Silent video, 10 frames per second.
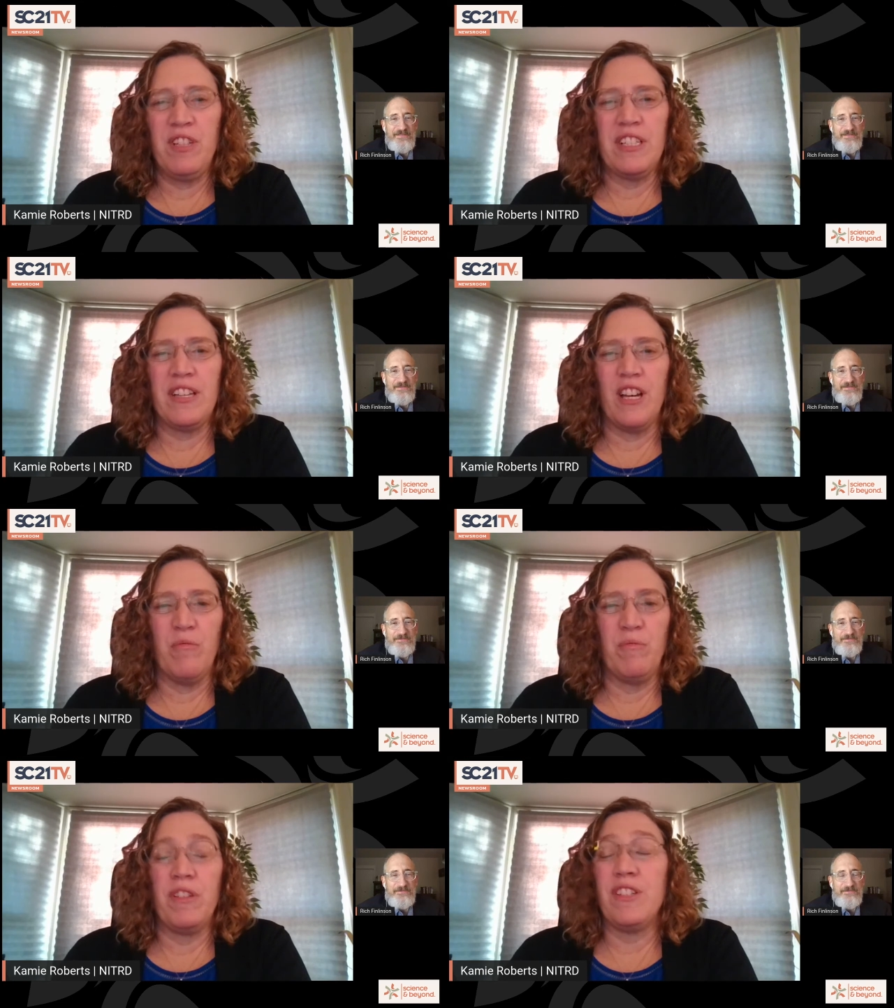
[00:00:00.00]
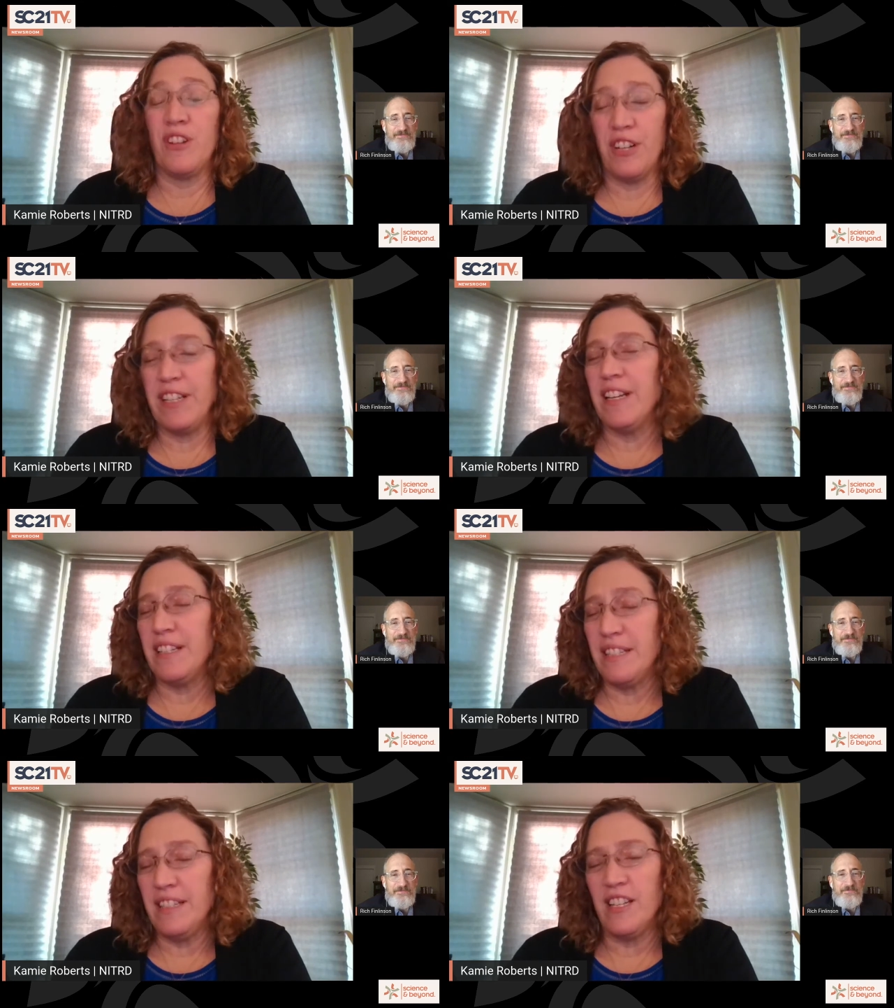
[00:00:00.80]
Speaker 1: which um, was started in
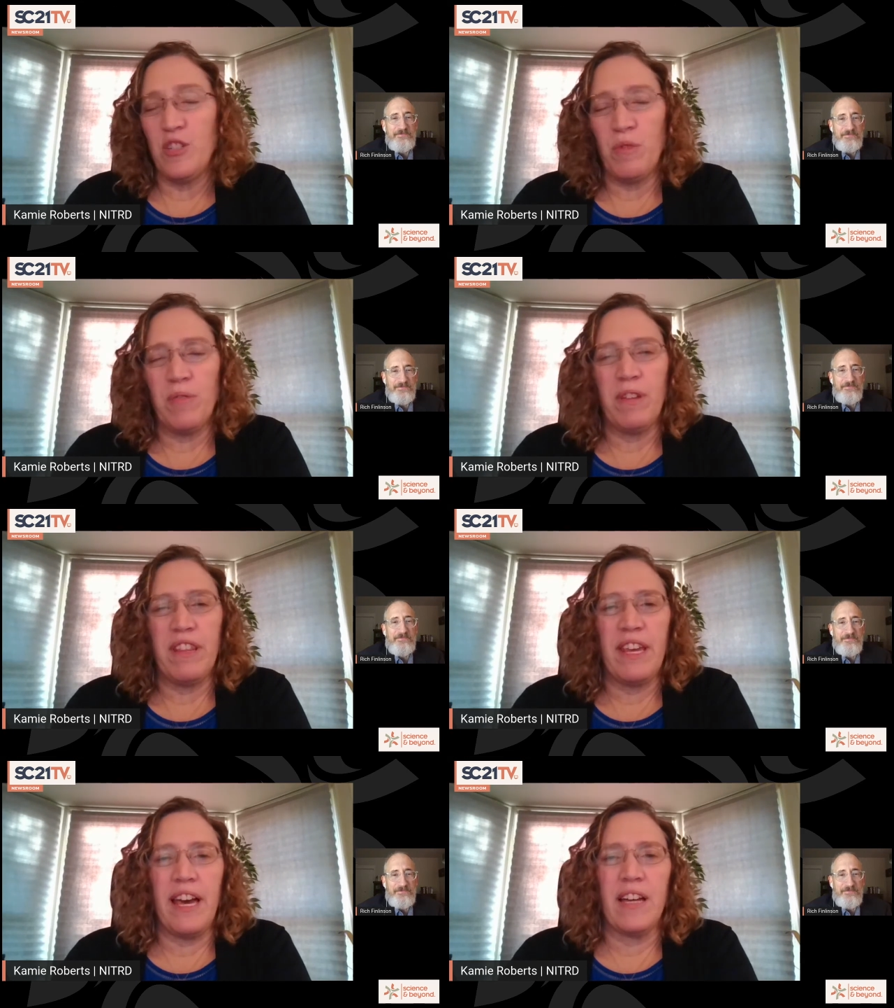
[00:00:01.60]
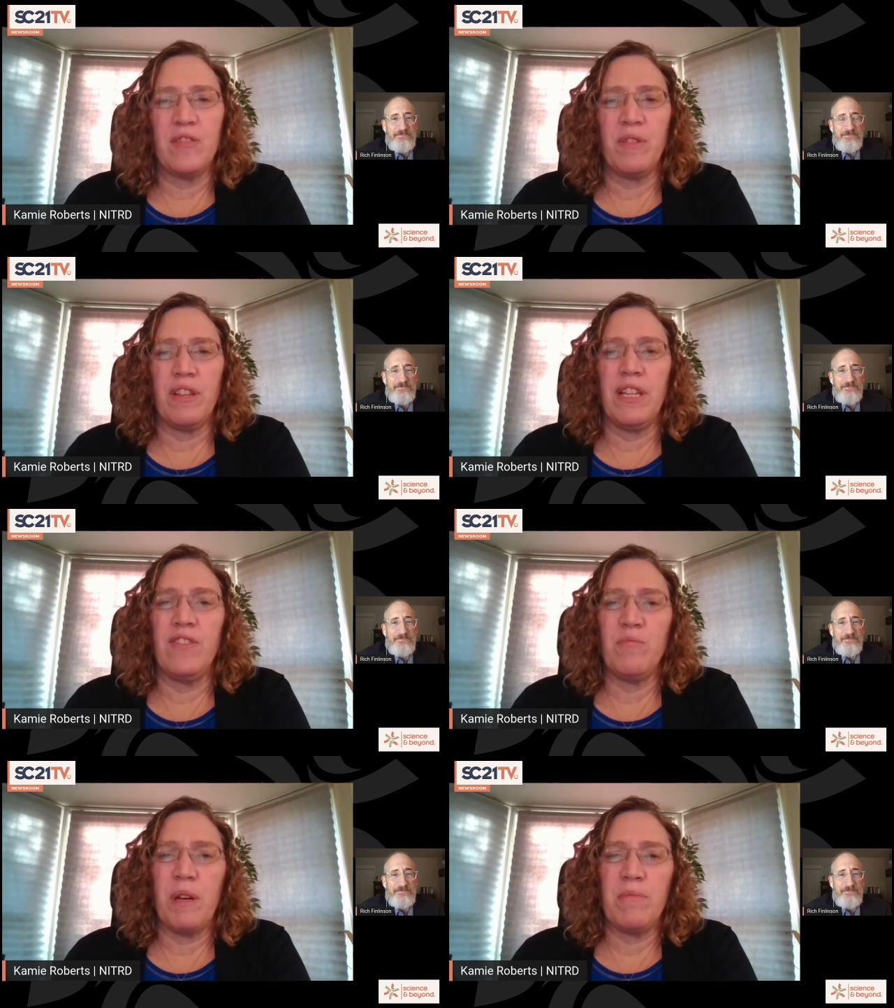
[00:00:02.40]
1991 with the Act, with
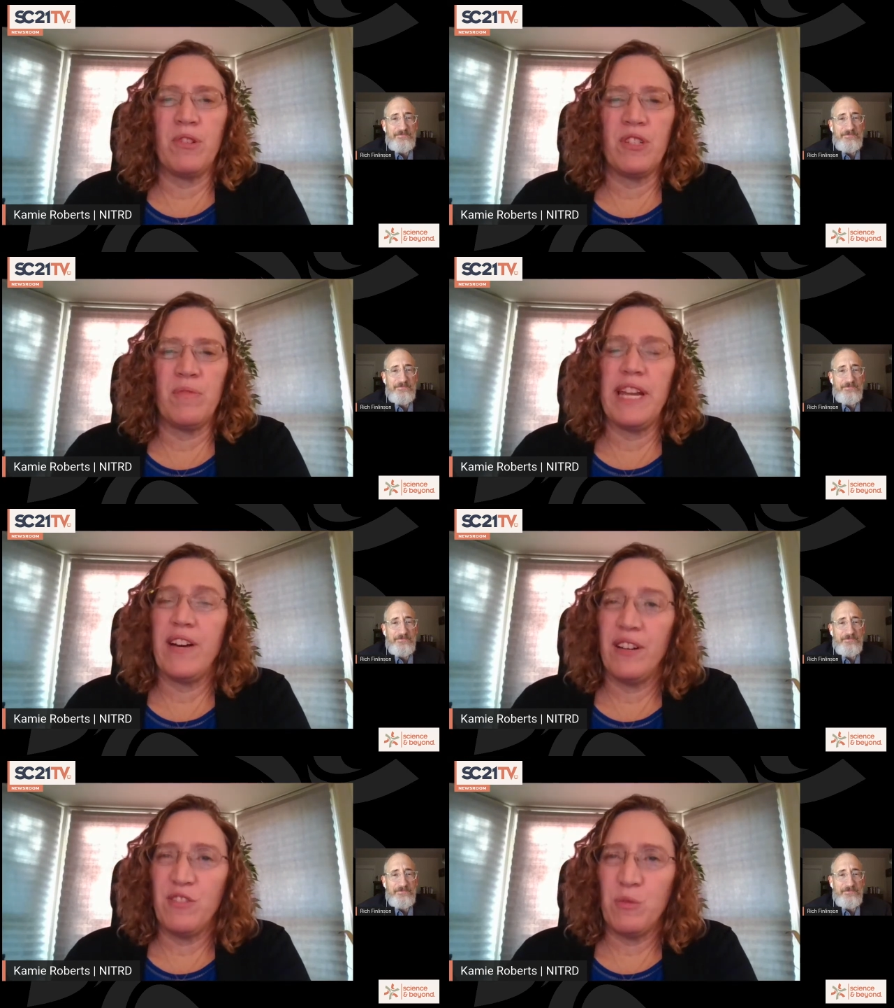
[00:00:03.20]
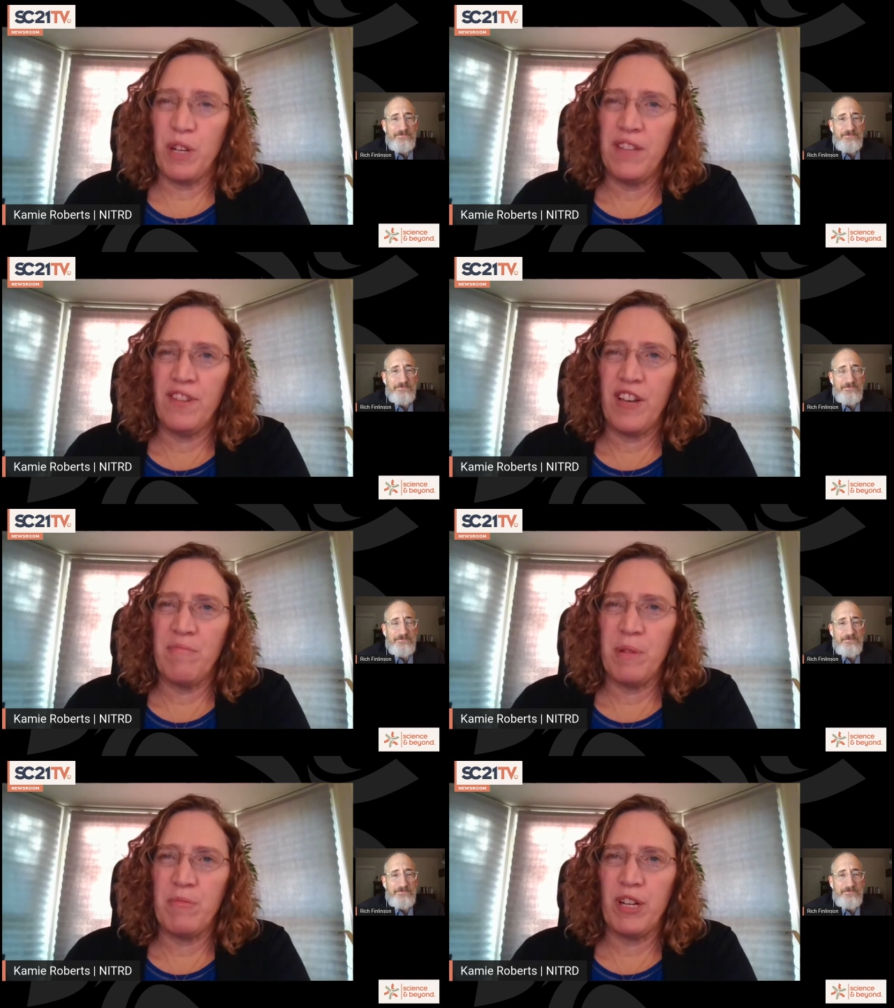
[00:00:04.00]
11 members, and we now have 25
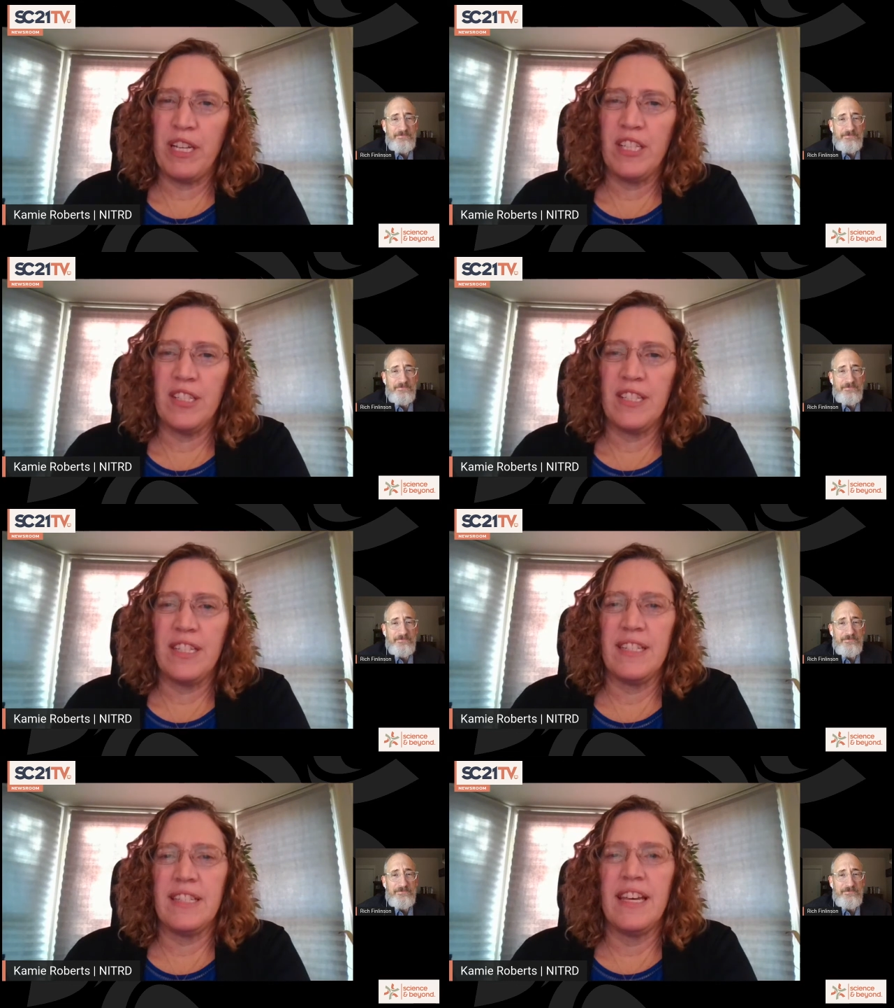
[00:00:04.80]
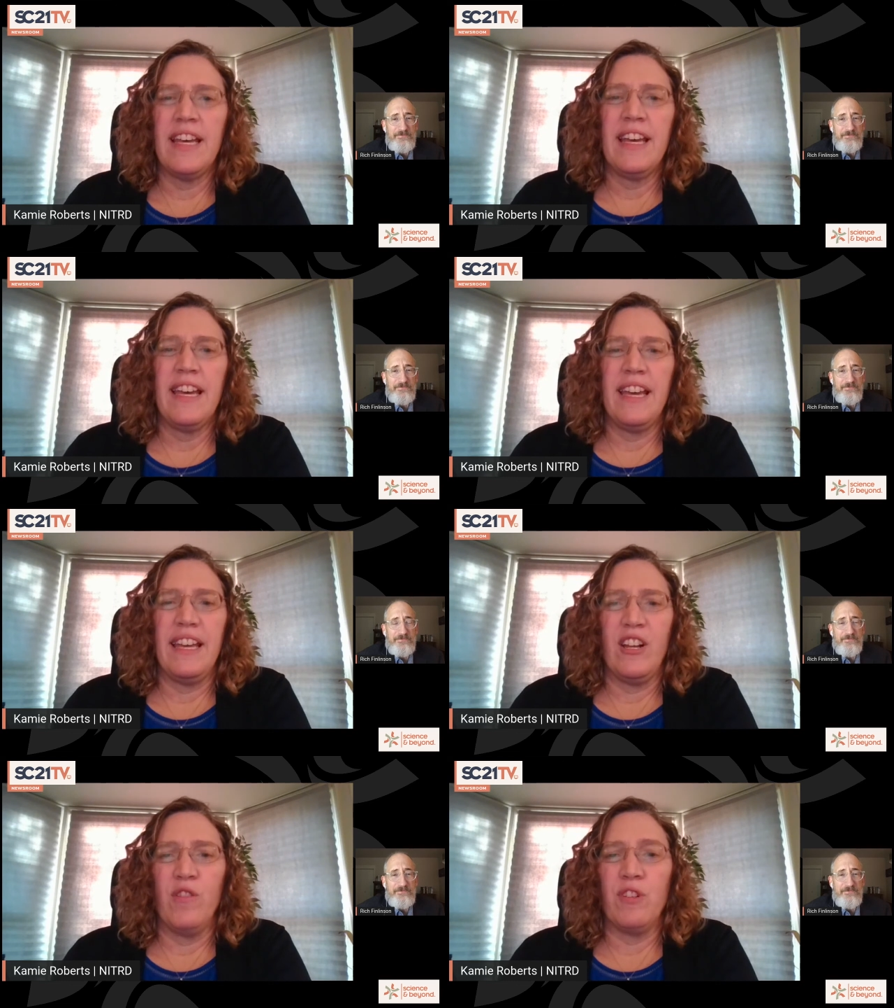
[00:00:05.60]
member agencies
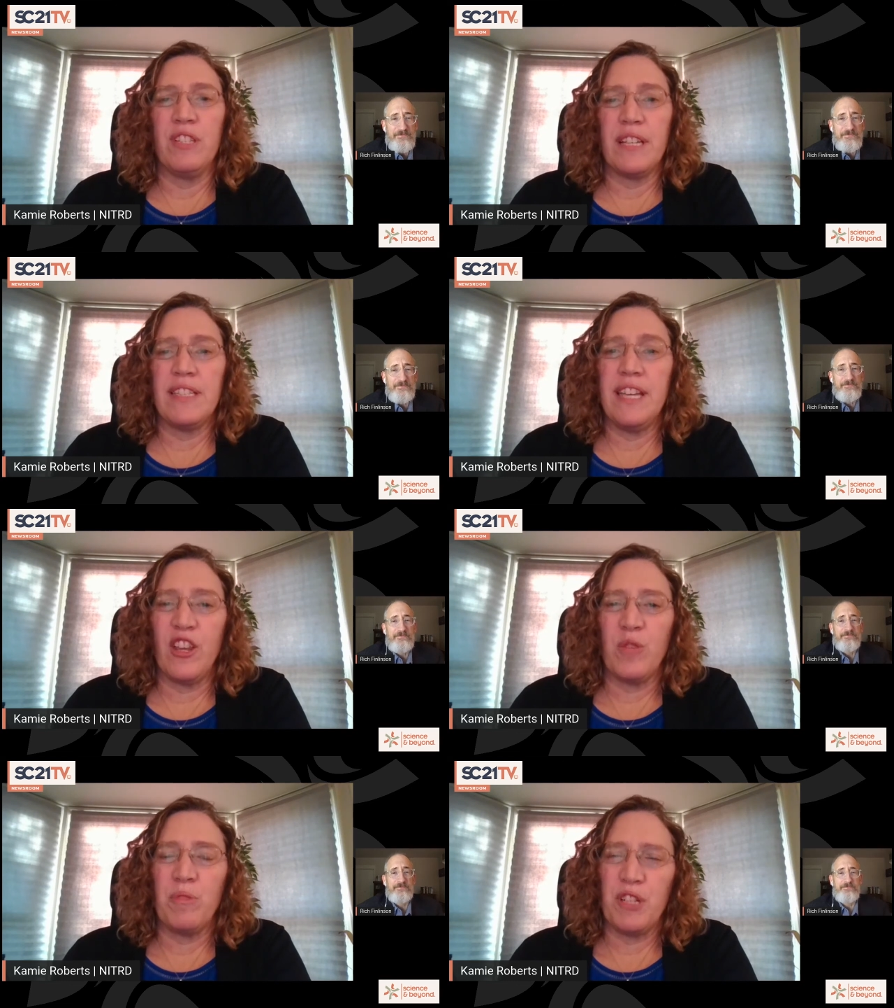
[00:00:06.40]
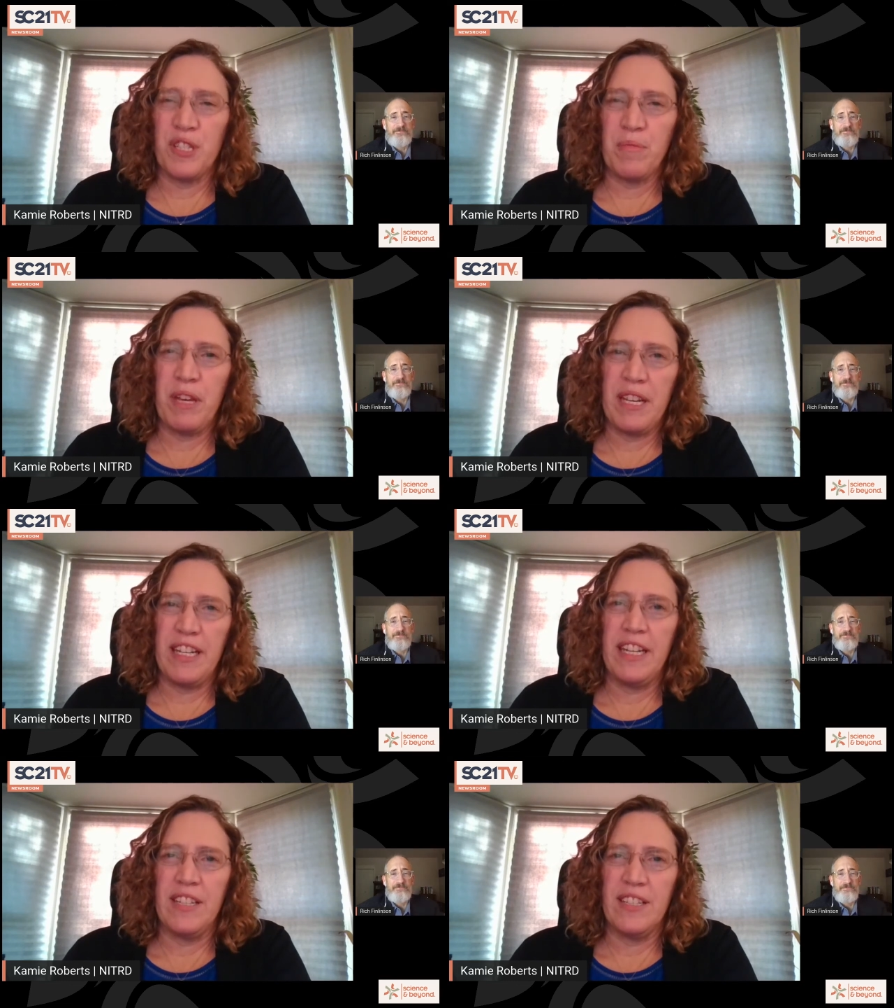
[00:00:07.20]
and over 60 other
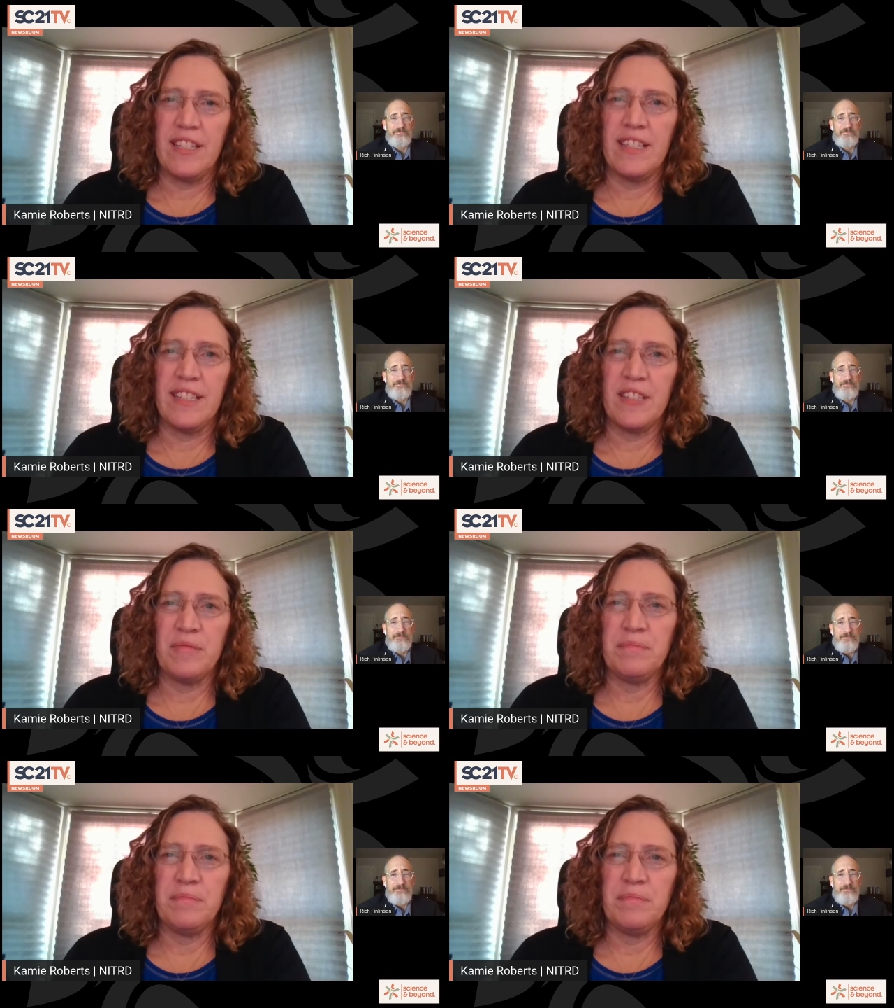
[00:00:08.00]
participating agencies.